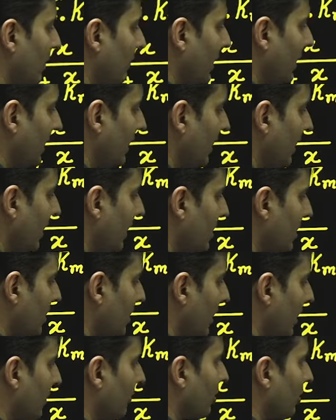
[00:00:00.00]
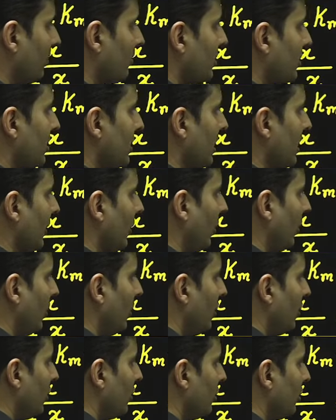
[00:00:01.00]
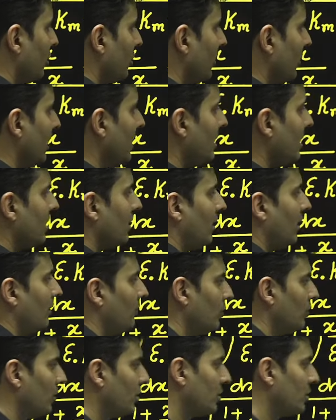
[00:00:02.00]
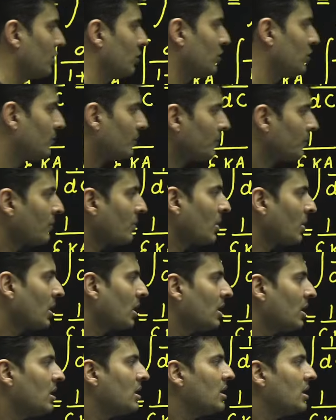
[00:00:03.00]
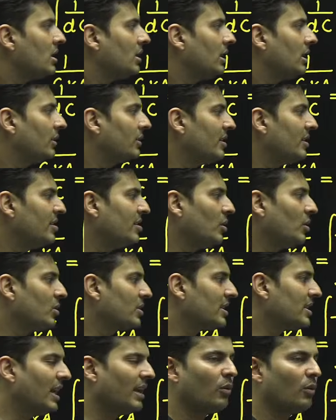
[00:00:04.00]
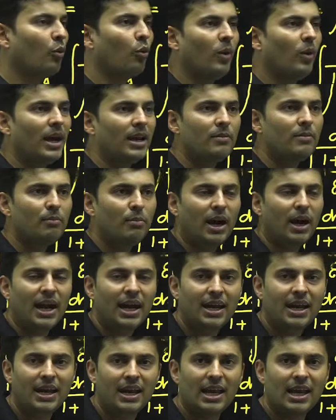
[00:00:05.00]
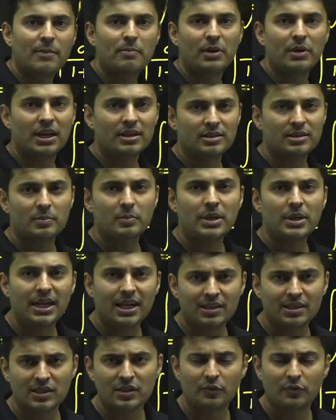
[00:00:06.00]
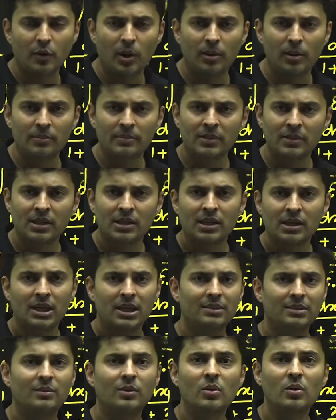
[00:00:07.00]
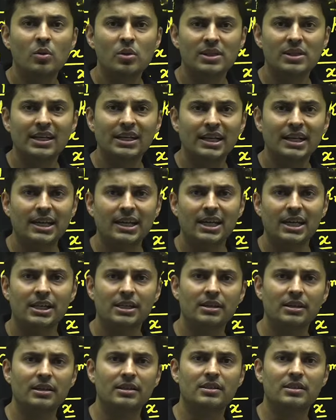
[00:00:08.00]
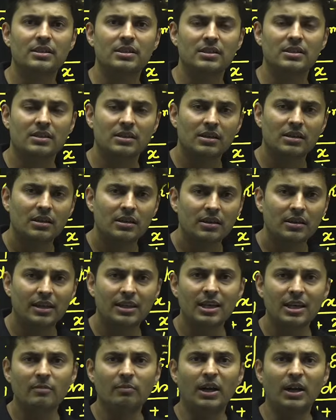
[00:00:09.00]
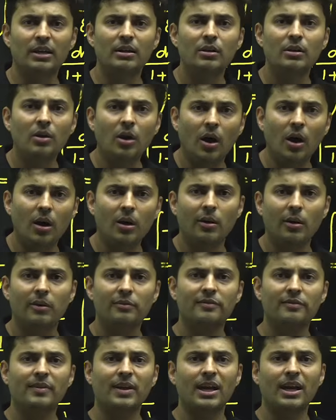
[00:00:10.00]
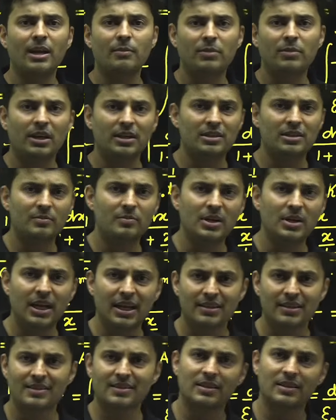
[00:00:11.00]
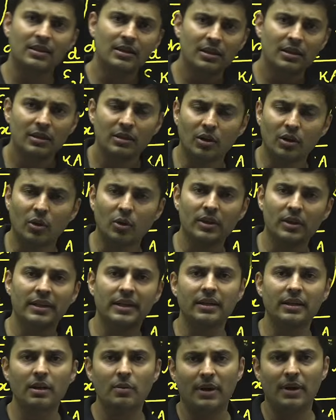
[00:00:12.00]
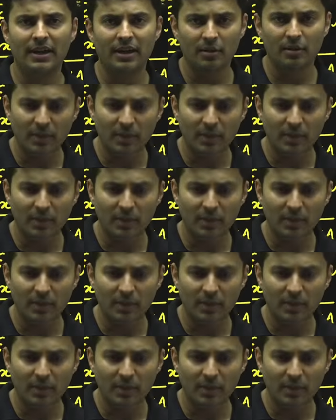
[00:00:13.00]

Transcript: integration are from 0 to d, of course. Now this looks like 1 by a plus bx form, whose integration is nothing but log of a plus bx, the whole thing divided by